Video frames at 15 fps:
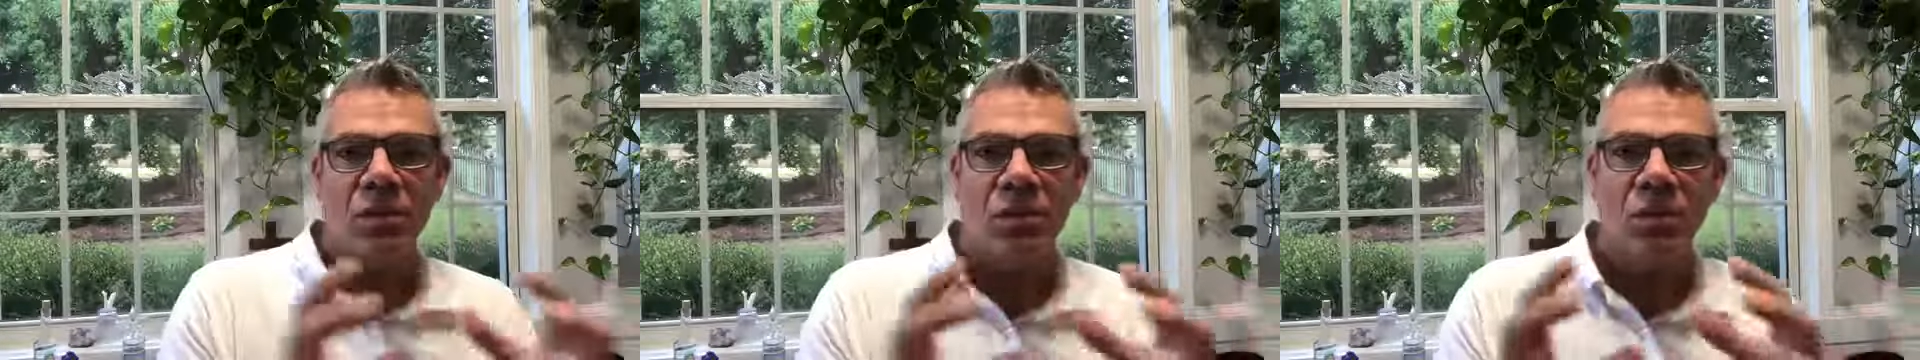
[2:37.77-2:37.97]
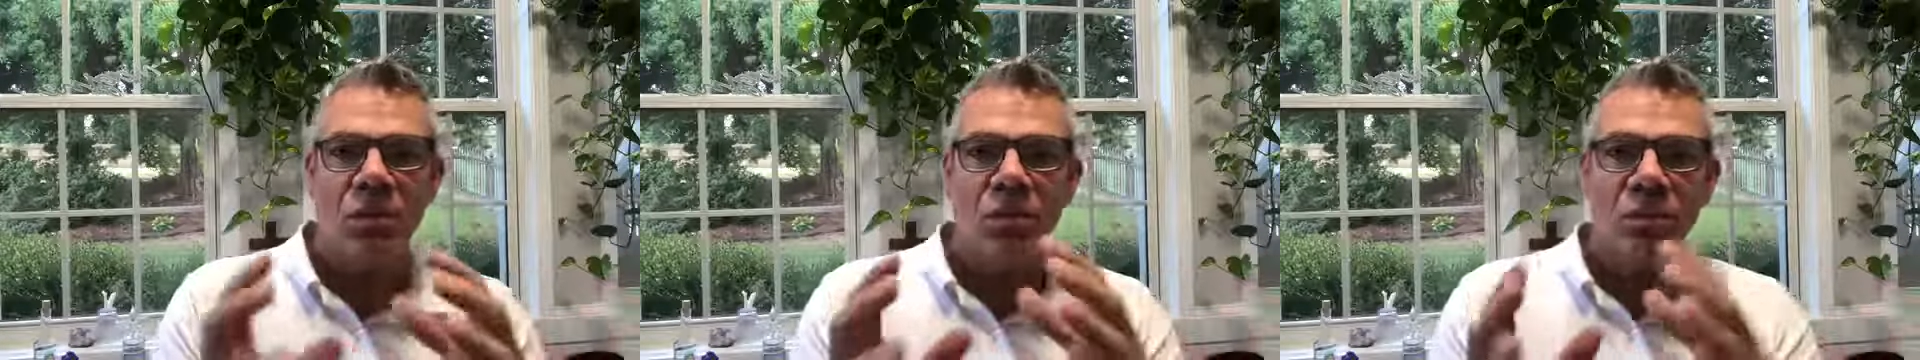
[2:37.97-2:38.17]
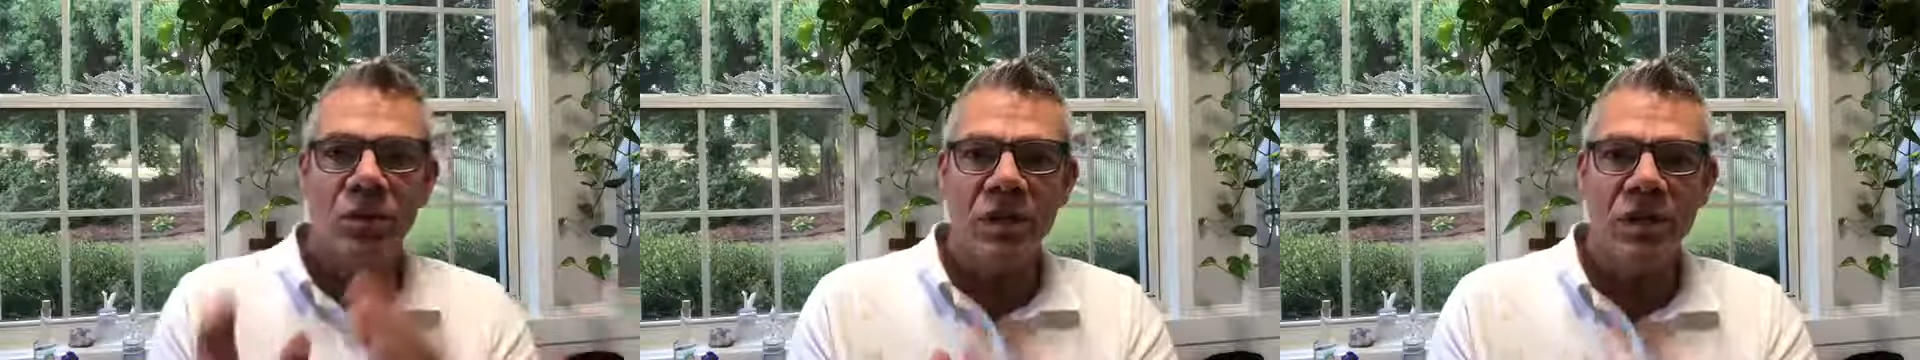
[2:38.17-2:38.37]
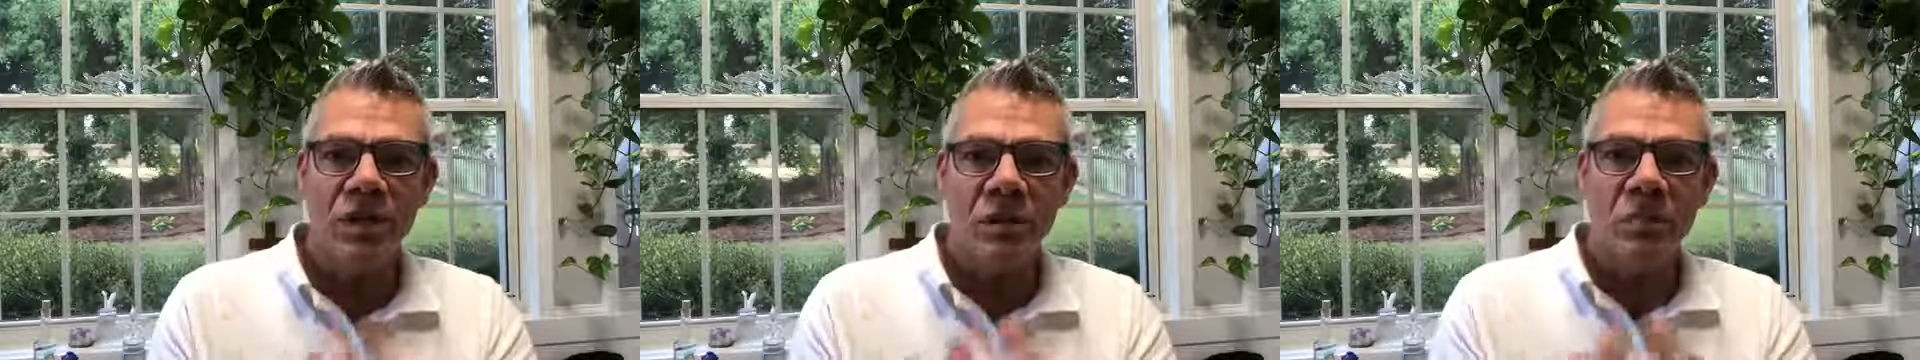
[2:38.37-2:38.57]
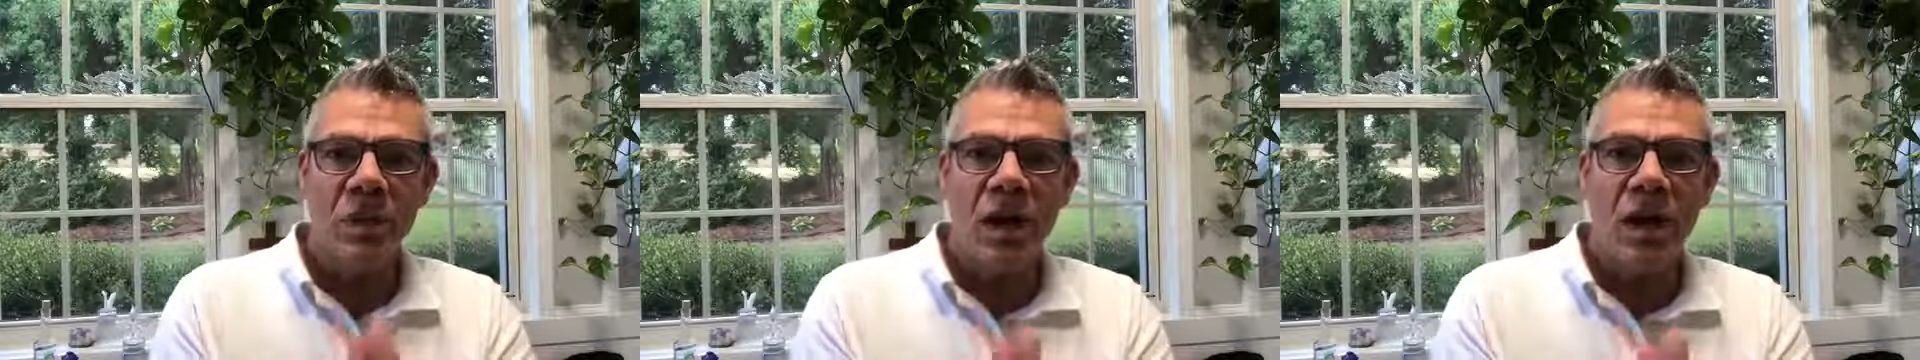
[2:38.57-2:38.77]
or
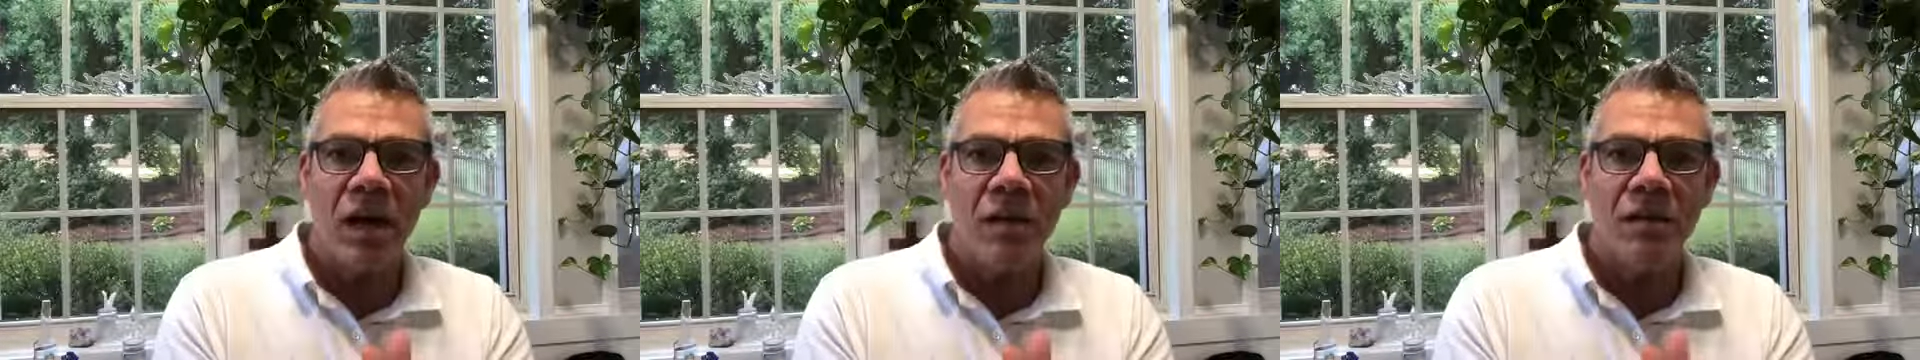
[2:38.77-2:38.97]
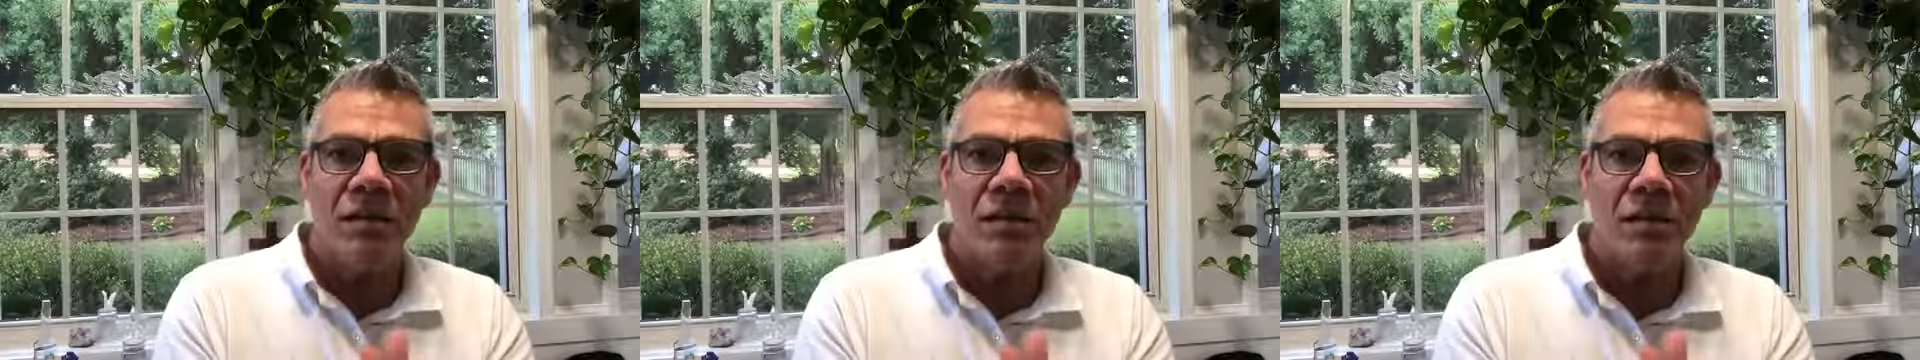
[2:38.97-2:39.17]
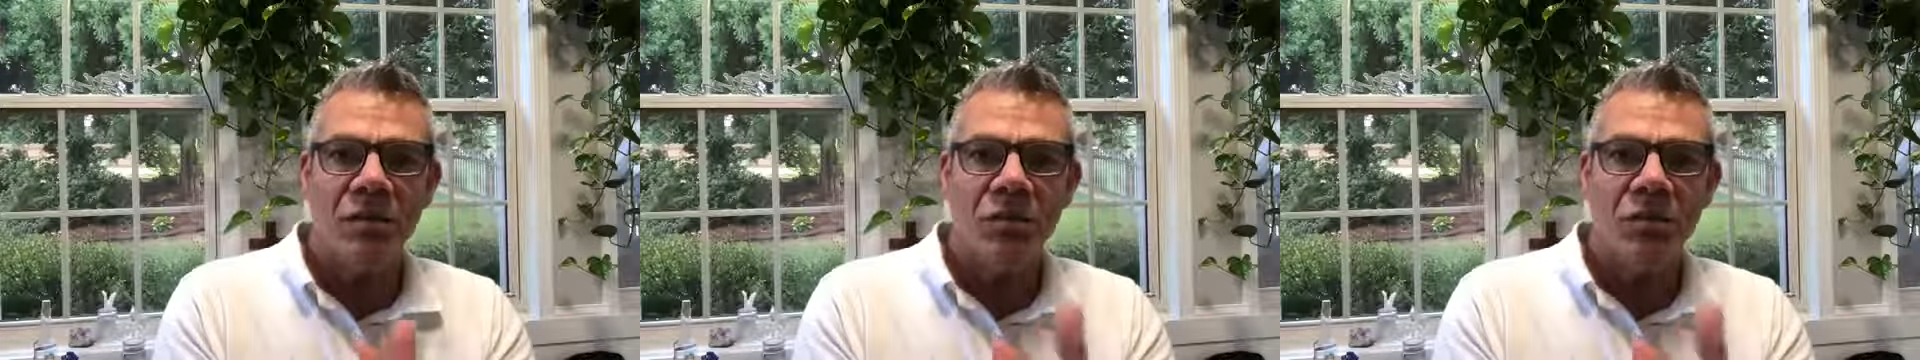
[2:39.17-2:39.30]
respond